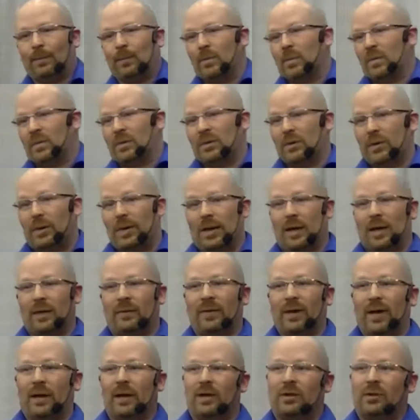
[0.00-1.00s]
So yeah, if
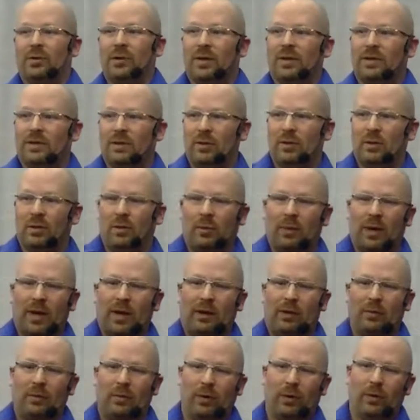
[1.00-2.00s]
that interests you, go by
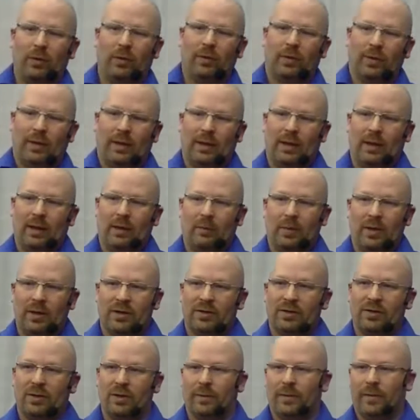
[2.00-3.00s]
the booth and get
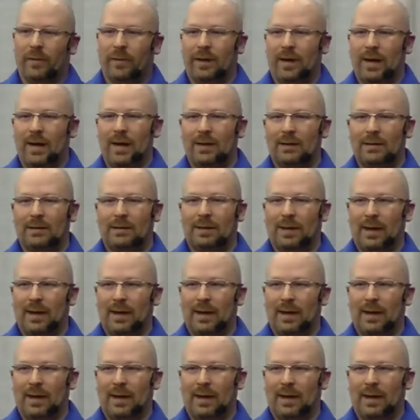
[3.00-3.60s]
registered for that